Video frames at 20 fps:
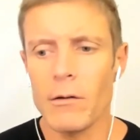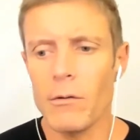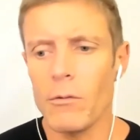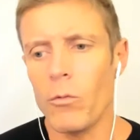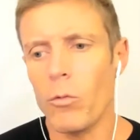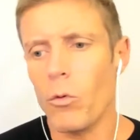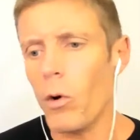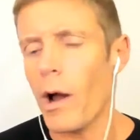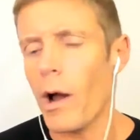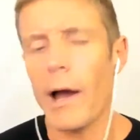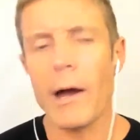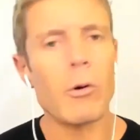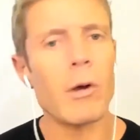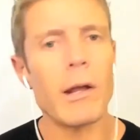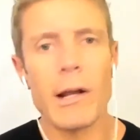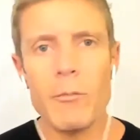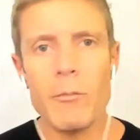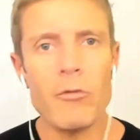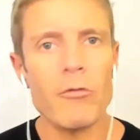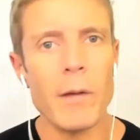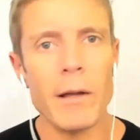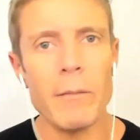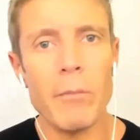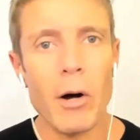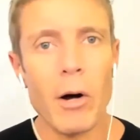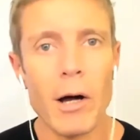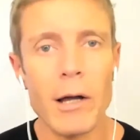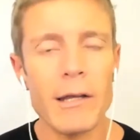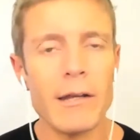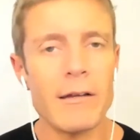how can I move my
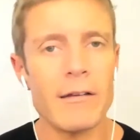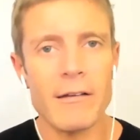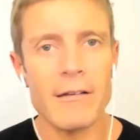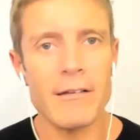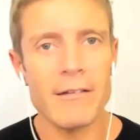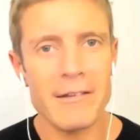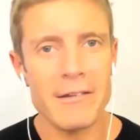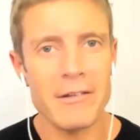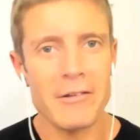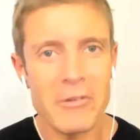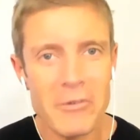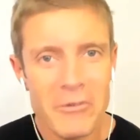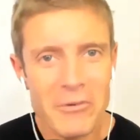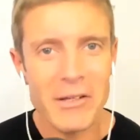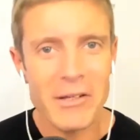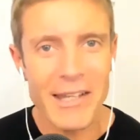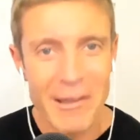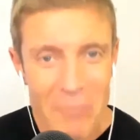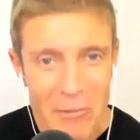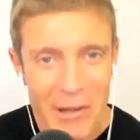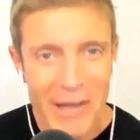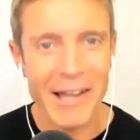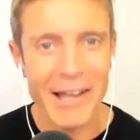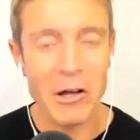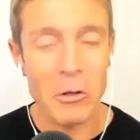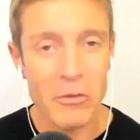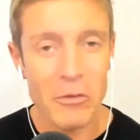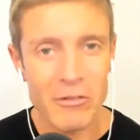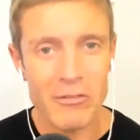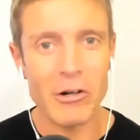body to get my
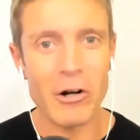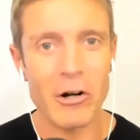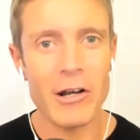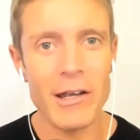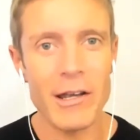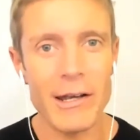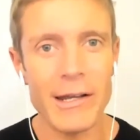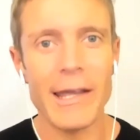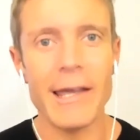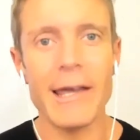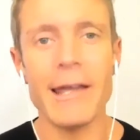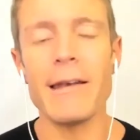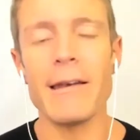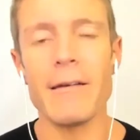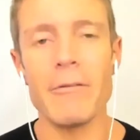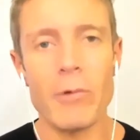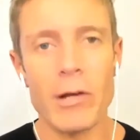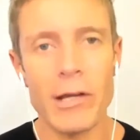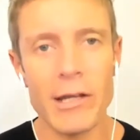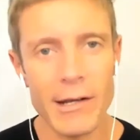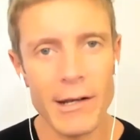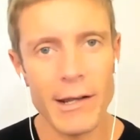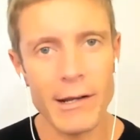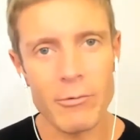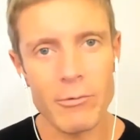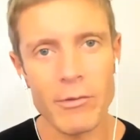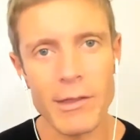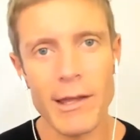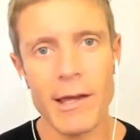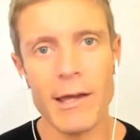health started again and reconnect
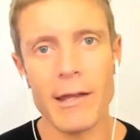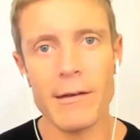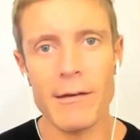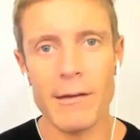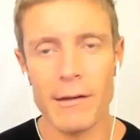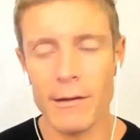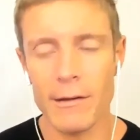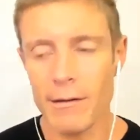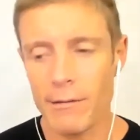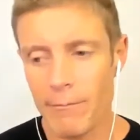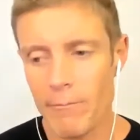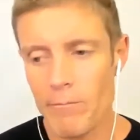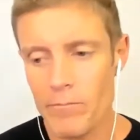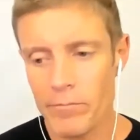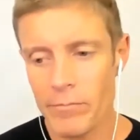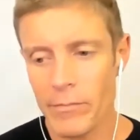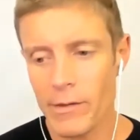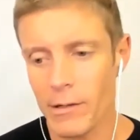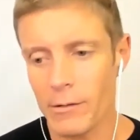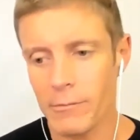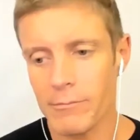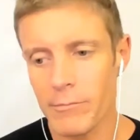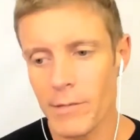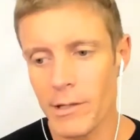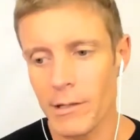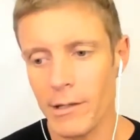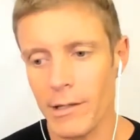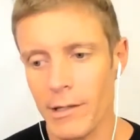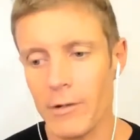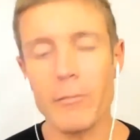with that,
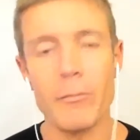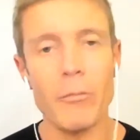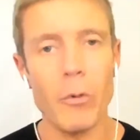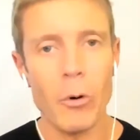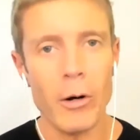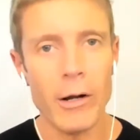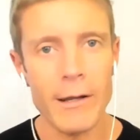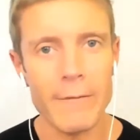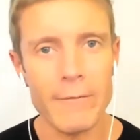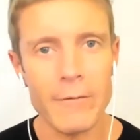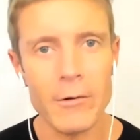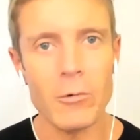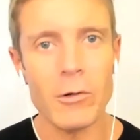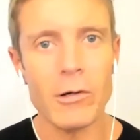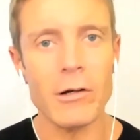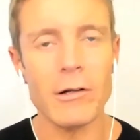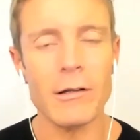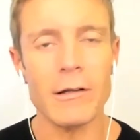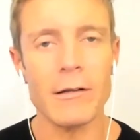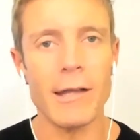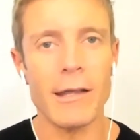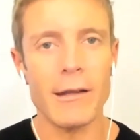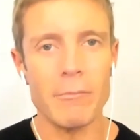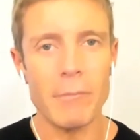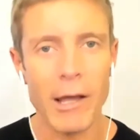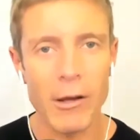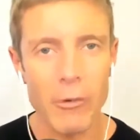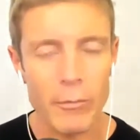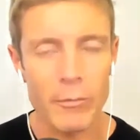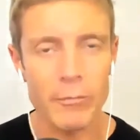inner boy, if you will, and
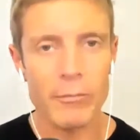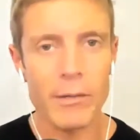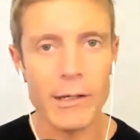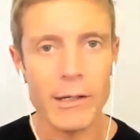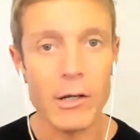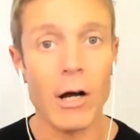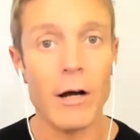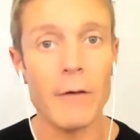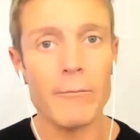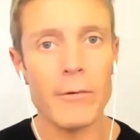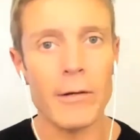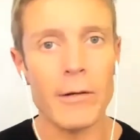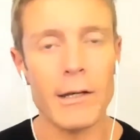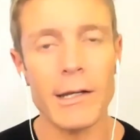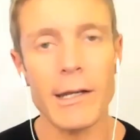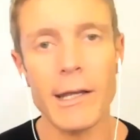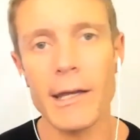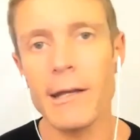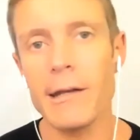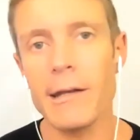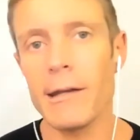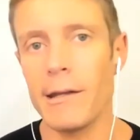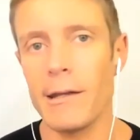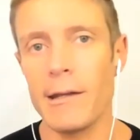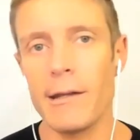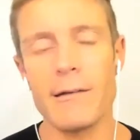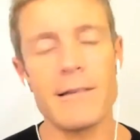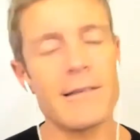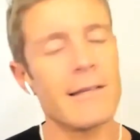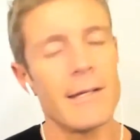help him be confident again.
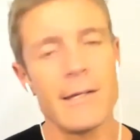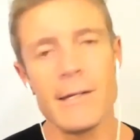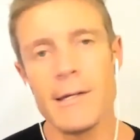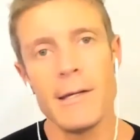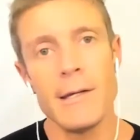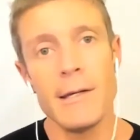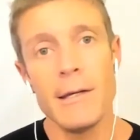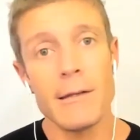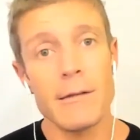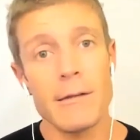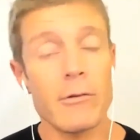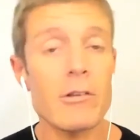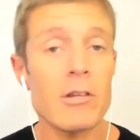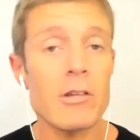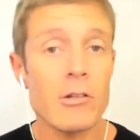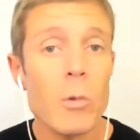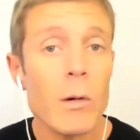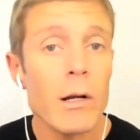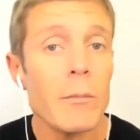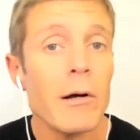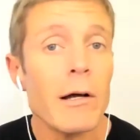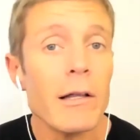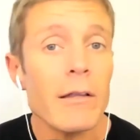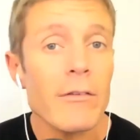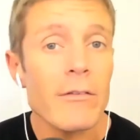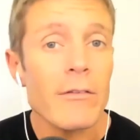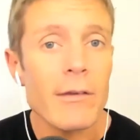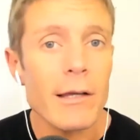And so it took 20 months.